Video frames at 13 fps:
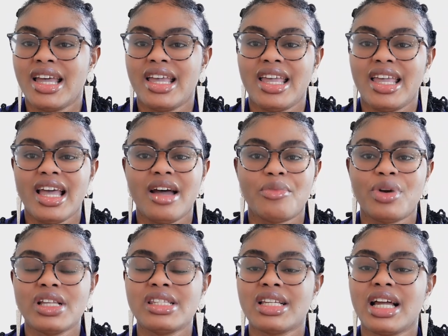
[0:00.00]
Yeah,
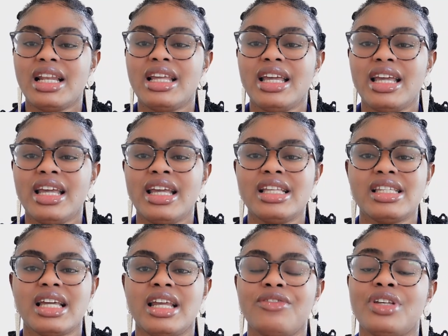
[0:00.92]
practically it.
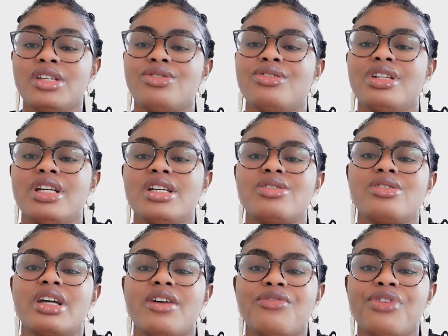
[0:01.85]
And after 2 years, you
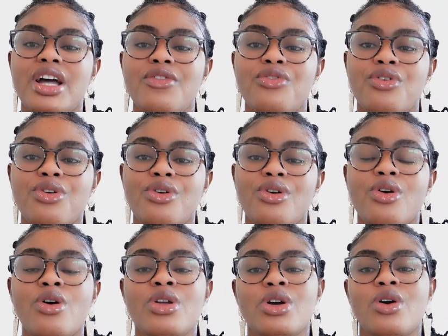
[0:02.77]
can file for
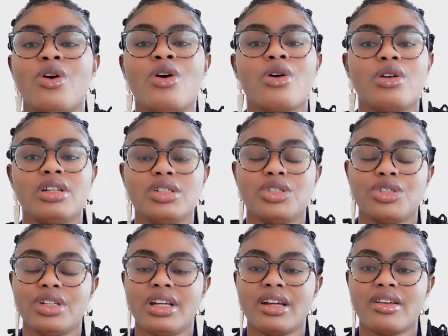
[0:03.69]
your
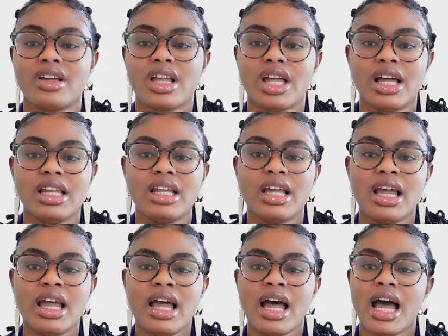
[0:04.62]
unconditional green card.
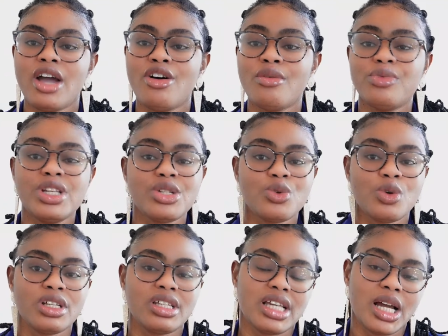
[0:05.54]
I hope this
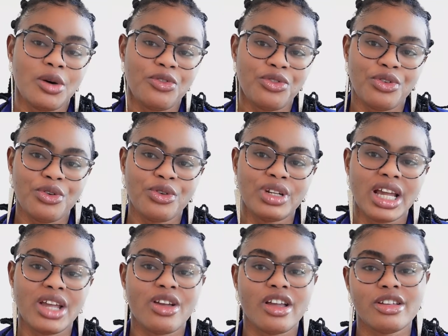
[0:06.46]
was helpful,
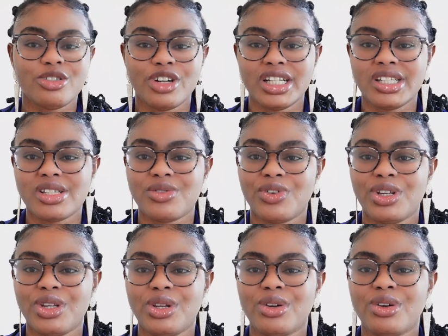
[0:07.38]
that you enjoyed this
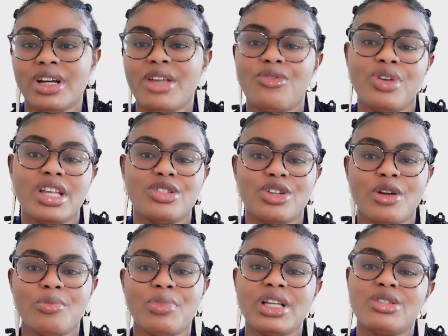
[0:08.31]
video. If you
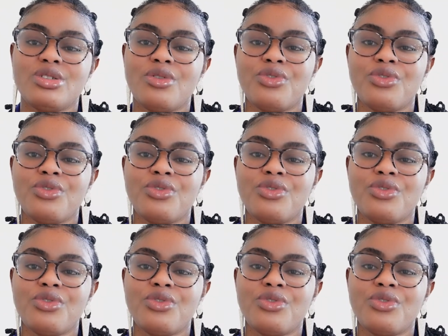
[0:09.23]
enjoyed, please don't